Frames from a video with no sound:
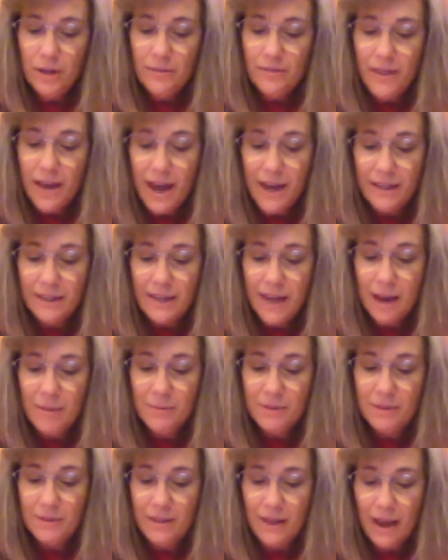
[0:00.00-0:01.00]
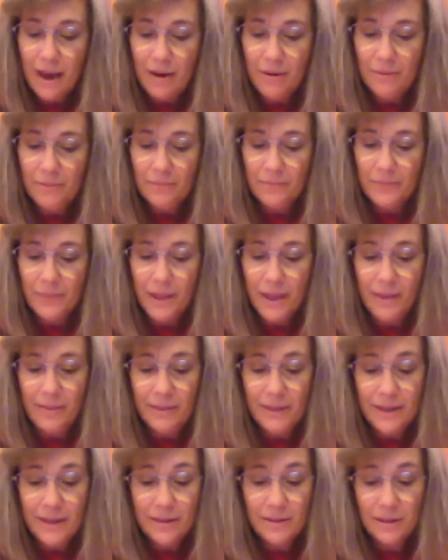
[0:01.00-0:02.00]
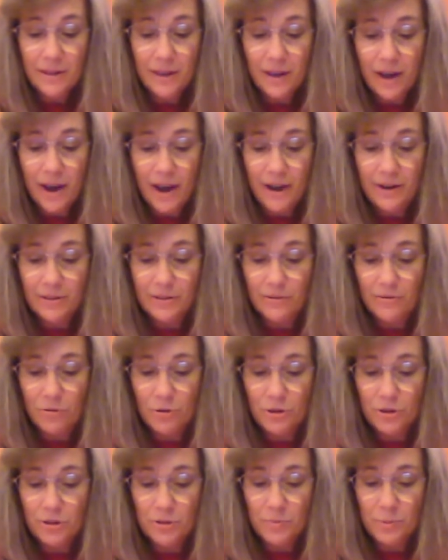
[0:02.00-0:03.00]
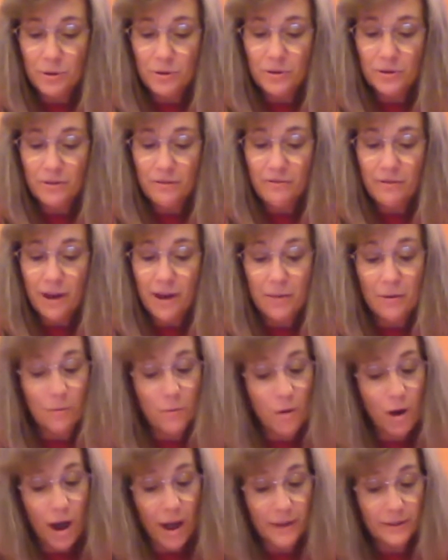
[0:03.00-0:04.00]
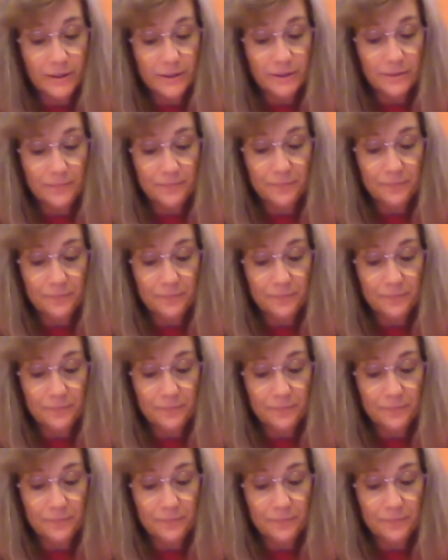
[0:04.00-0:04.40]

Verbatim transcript: That time is now, and these are the kinds of worshipers the Father wants.